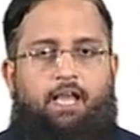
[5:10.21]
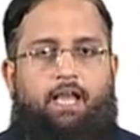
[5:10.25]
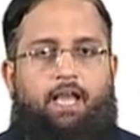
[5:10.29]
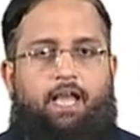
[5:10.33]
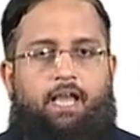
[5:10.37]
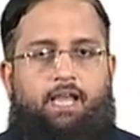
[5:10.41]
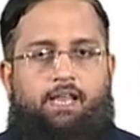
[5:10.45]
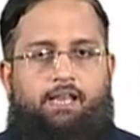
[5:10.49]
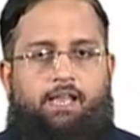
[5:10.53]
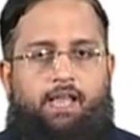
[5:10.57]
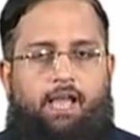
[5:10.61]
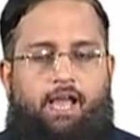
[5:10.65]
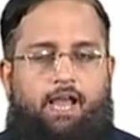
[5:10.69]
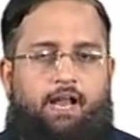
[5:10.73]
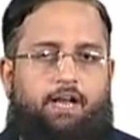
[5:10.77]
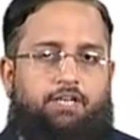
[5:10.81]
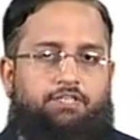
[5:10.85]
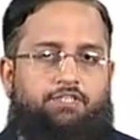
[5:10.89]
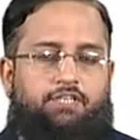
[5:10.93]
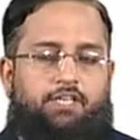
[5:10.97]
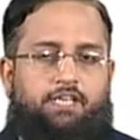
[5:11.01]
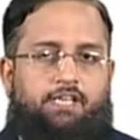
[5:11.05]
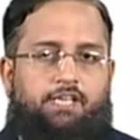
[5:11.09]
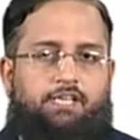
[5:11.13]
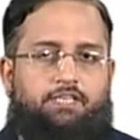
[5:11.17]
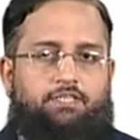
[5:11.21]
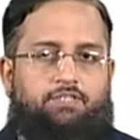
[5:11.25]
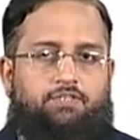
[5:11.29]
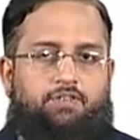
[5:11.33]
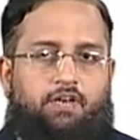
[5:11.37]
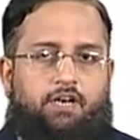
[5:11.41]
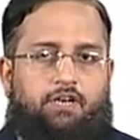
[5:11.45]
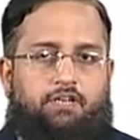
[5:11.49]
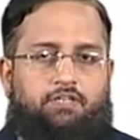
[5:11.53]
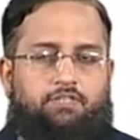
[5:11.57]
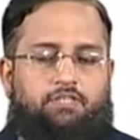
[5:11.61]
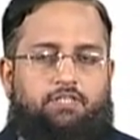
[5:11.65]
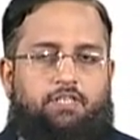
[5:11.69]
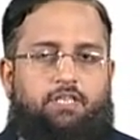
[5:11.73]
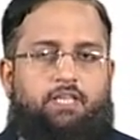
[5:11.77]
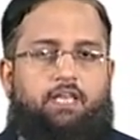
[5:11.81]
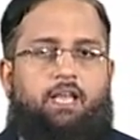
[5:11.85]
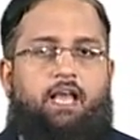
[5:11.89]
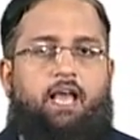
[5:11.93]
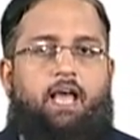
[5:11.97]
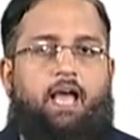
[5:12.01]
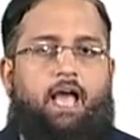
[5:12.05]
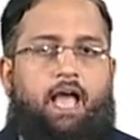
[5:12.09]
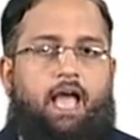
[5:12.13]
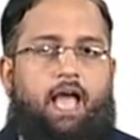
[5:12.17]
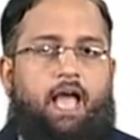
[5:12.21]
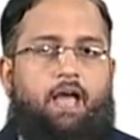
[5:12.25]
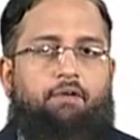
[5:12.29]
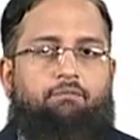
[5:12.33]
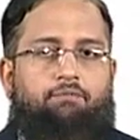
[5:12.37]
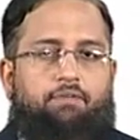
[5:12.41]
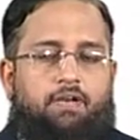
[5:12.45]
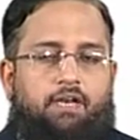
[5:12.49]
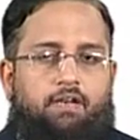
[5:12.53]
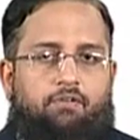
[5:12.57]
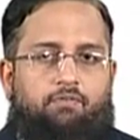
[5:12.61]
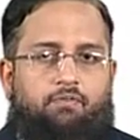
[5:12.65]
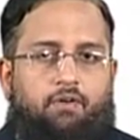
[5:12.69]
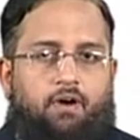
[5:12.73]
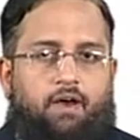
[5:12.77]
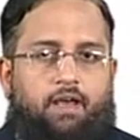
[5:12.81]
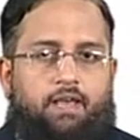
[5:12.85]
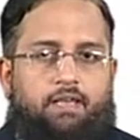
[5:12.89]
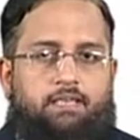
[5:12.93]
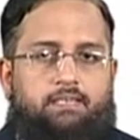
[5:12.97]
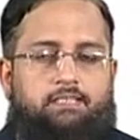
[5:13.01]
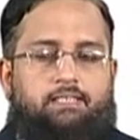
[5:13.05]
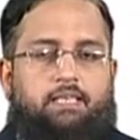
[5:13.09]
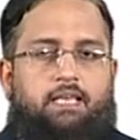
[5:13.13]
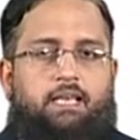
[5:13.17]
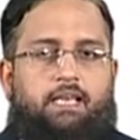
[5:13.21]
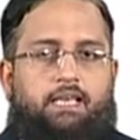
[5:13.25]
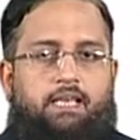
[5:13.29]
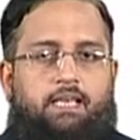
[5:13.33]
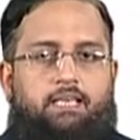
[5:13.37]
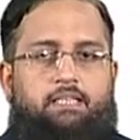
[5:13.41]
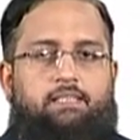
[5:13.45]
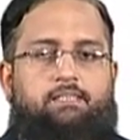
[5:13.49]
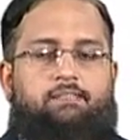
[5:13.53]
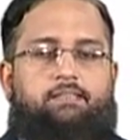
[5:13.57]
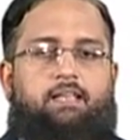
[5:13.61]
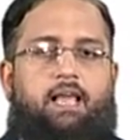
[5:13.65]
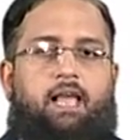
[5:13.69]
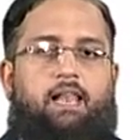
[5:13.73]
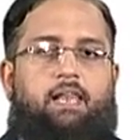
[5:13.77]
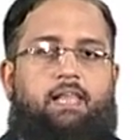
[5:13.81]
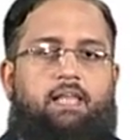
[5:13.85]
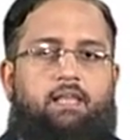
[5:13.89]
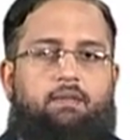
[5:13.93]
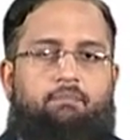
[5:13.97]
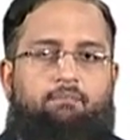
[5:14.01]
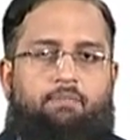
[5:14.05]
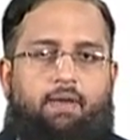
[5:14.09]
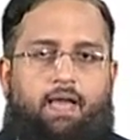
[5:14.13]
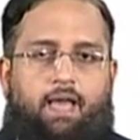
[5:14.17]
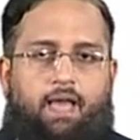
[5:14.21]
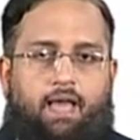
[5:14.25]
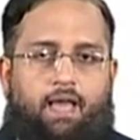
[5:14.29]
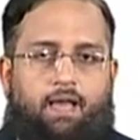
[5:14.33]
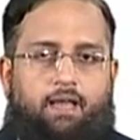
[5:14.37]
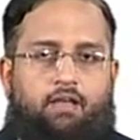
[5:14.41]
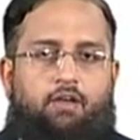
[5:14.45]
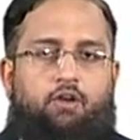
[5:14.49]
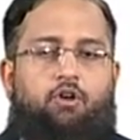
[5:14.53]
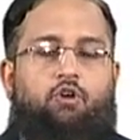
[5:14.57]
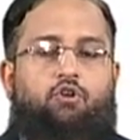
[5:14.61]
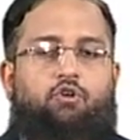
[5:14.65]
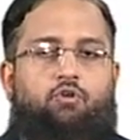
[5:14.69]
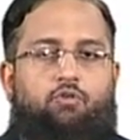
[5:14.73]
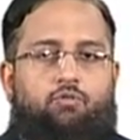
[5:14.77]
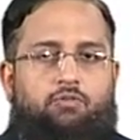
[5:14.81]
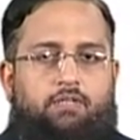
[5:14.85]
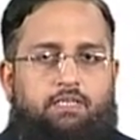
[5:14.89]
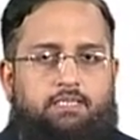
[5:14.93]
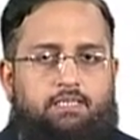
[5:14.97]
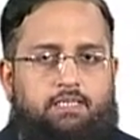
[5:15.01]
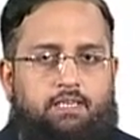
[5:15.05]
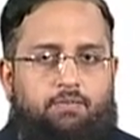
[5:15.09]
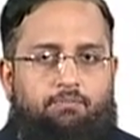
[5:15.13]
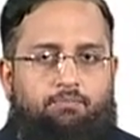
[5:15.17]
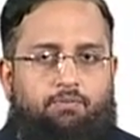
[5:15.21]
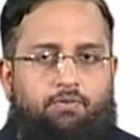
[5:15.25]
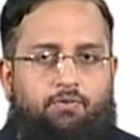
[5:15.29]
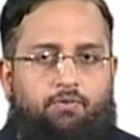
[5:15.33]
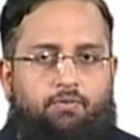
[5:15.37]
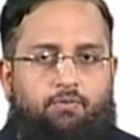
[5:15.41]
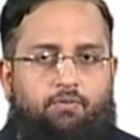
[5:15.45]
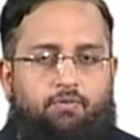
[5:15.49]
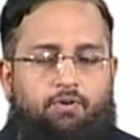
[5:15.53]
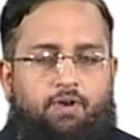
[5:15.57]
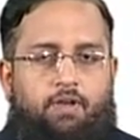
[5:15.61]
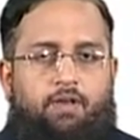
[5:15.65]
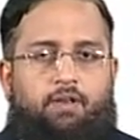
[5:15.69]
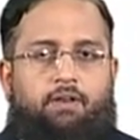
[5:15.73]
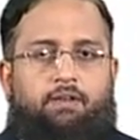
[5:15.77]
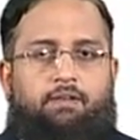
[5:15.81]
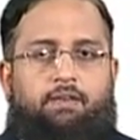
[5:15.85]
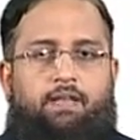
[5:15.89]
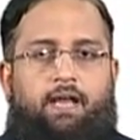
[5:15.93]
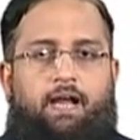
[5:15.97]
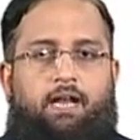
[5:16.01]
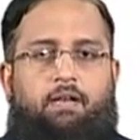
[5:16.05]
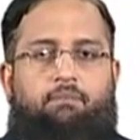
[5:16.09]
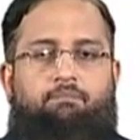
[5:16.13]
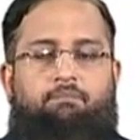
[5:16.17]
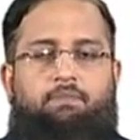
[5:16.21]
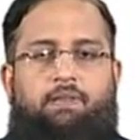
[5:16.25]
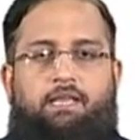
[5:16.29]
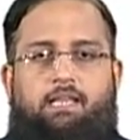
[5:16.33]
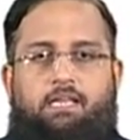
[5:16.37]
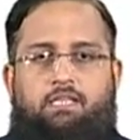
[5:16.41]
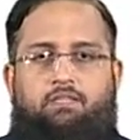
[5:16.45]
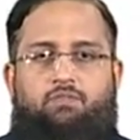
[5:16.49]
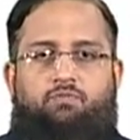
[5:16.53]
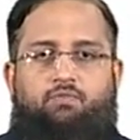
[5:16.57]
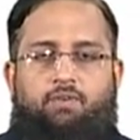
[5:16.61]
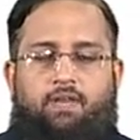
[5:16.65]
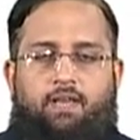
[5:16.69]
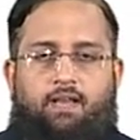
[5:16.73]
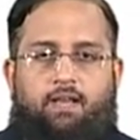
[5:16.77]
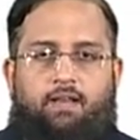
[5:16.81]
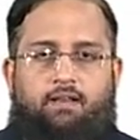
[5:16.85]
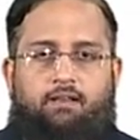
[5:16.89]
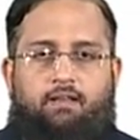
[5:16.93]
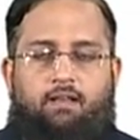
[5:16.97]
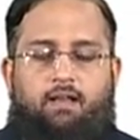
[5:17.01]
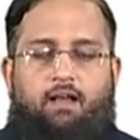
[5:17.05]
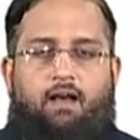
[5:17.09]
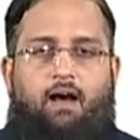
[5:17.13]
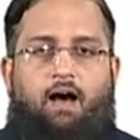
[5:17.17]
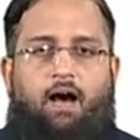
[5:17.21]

In handshaking strategy, every device is telling back to the CPU that please wait,